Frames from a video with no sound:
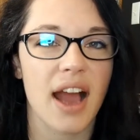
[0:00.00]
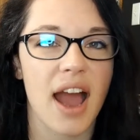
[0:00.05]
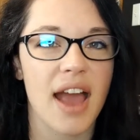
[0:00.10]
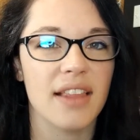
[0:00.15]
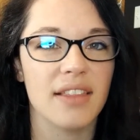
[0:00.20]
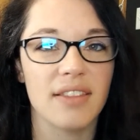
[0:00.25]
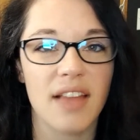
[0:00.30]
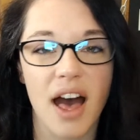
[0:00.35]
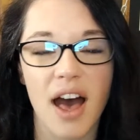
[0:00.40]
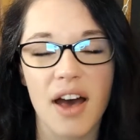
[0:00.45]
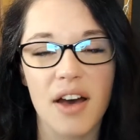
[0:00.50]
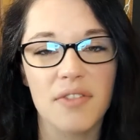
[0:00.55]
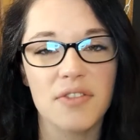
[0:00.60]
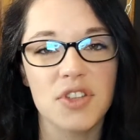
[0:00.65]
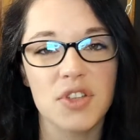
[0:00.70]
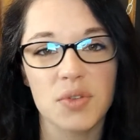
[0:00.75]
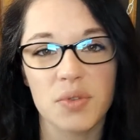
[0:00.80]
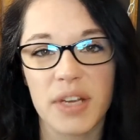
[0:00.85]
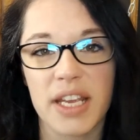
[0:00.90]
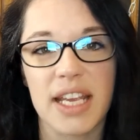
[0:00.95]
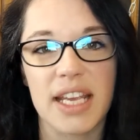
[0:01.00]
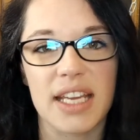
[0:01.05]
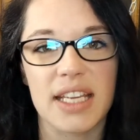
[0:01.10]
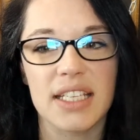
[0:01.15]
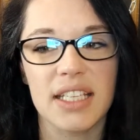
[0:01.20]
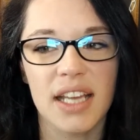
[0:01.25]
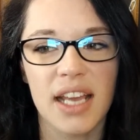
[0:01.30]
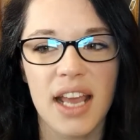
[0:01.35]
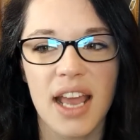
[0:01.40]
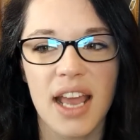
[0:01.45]
I love to read,
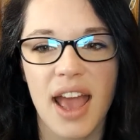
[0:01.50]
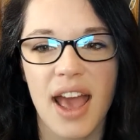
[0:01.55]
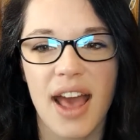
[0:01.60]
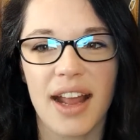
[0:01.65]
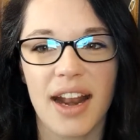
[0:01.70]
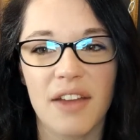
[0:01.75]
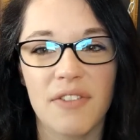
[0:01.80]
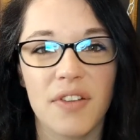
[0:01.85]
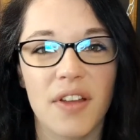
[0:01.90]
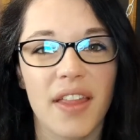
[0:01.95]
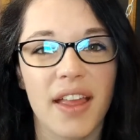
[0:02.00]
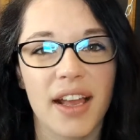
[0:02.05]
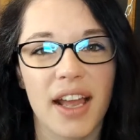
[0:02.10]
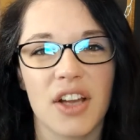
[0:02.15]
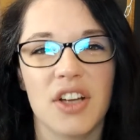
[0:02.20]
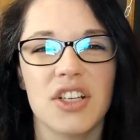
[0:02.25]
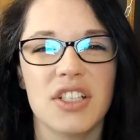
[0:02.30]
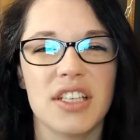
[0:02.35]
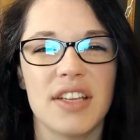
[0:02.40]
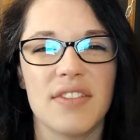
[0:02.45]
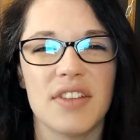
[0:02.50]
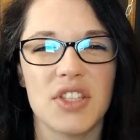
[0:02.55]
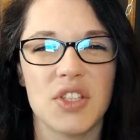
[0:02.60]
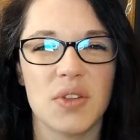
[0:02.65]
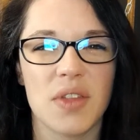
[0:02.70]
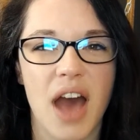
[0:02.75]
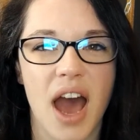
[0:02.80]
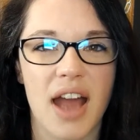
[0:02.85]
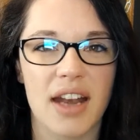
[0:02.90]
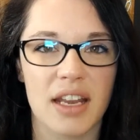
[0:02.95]
and I felt like I couldn't even
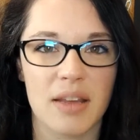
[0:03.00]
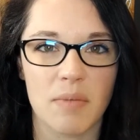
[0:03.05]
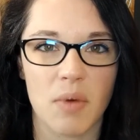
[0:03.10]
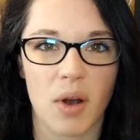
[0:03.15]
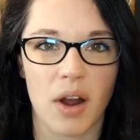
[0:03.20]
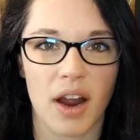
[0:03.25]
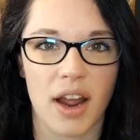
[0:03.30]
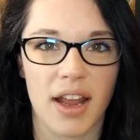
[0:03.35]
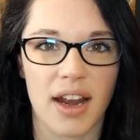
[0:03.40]
do that anymore.